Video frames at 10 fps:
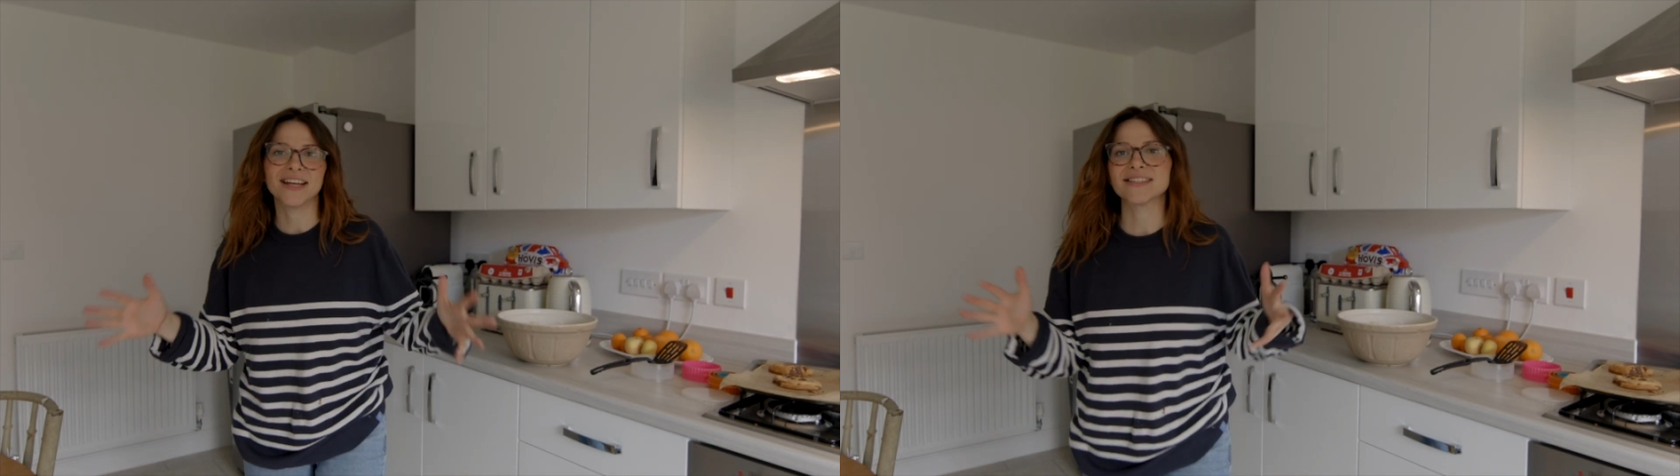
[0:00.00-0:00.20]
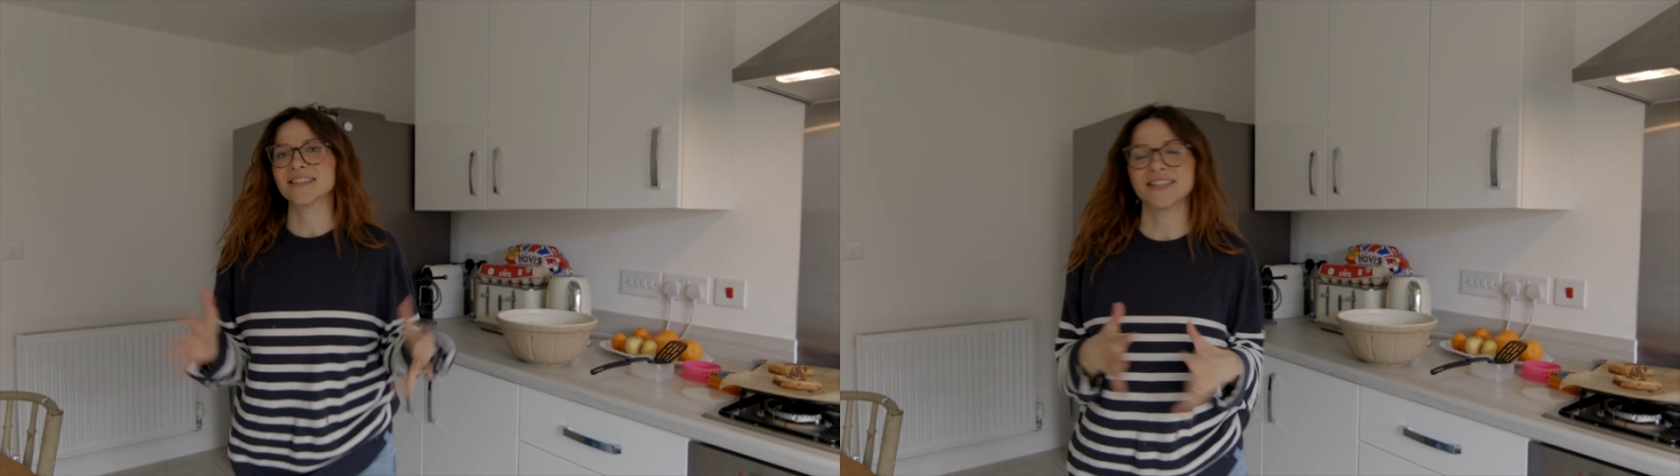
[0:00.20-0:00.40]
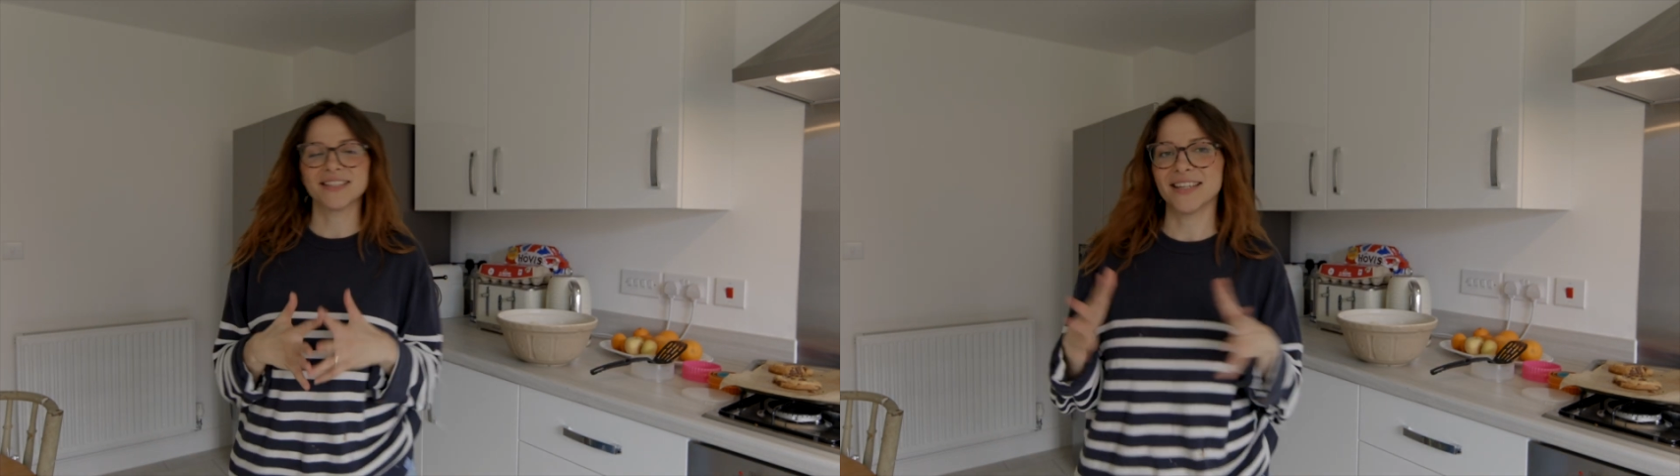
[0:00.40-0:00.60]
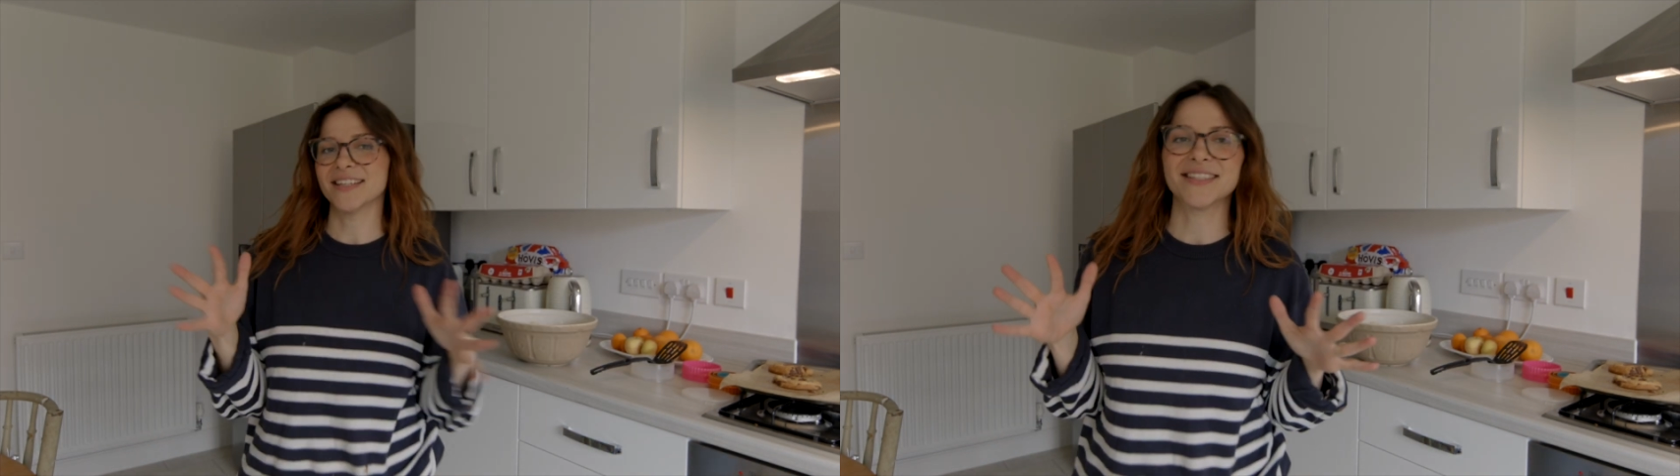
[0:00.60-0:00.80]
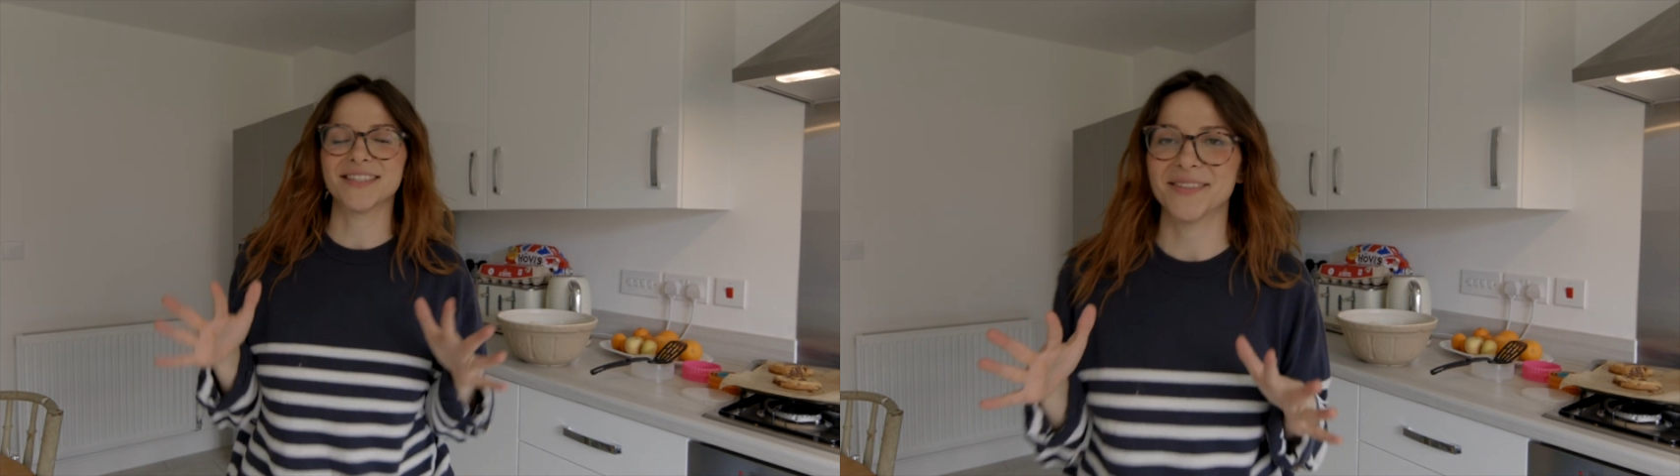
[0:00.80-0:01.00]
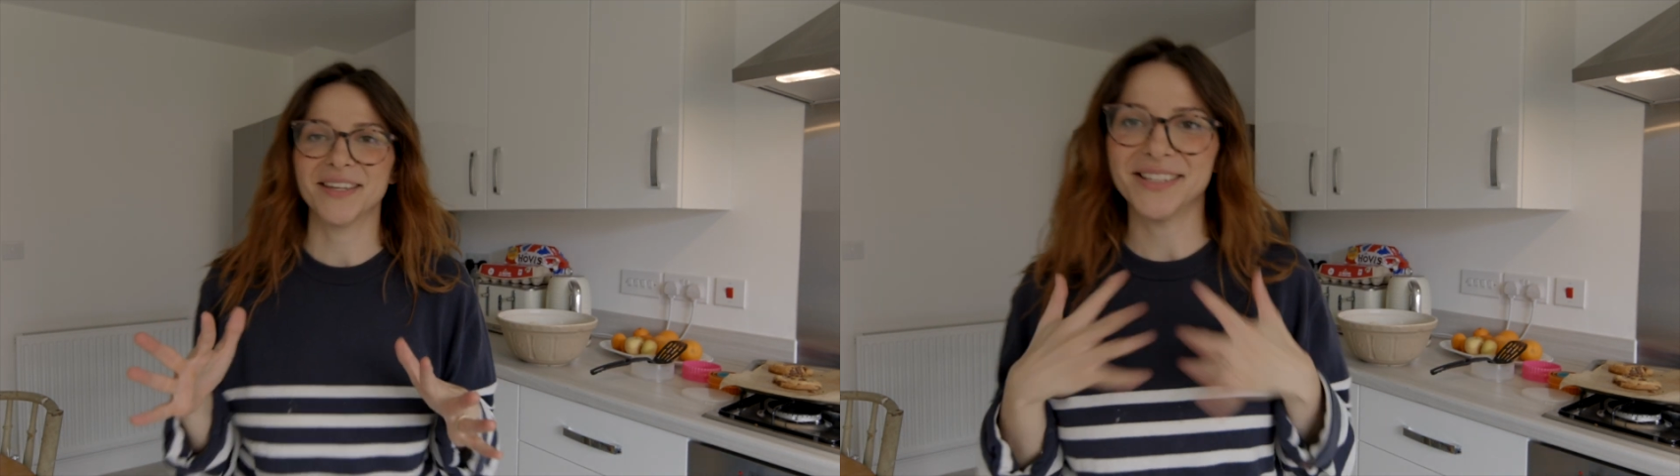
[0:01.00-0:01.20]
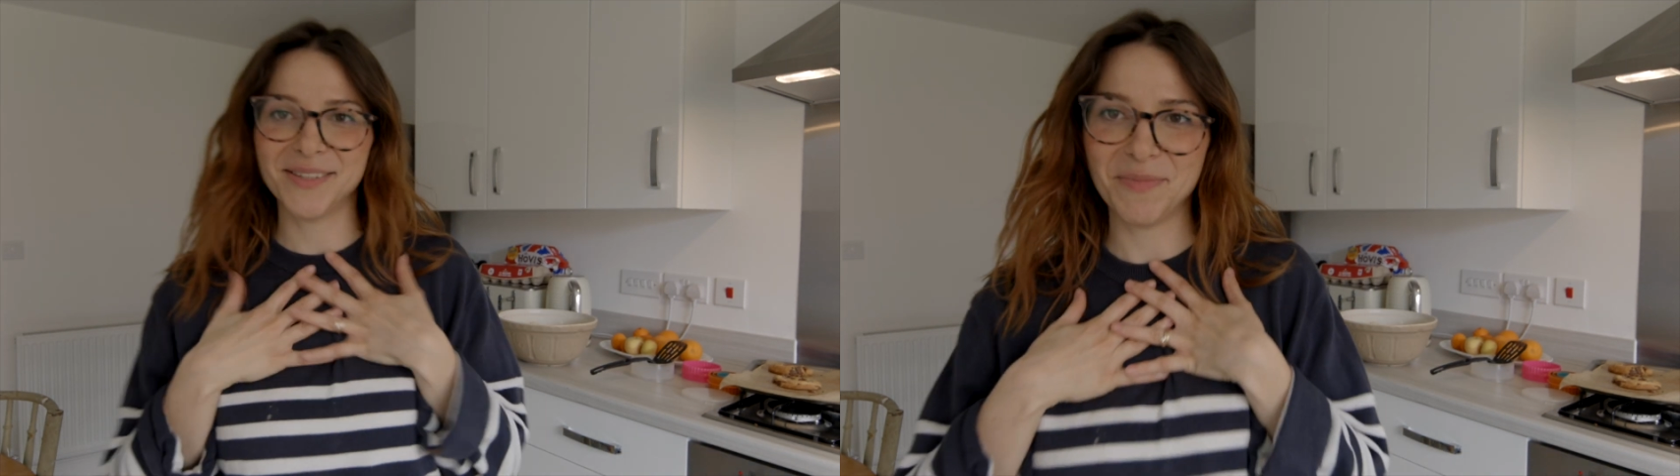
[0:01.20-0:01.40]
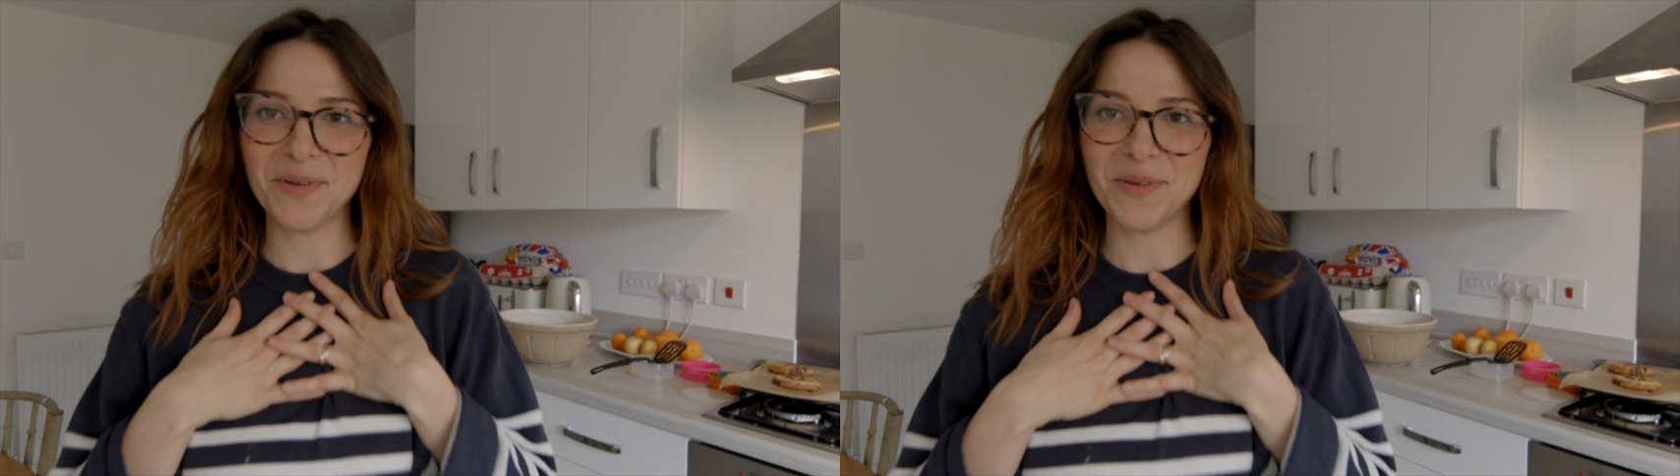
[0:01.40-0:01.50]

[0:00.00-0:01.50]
It's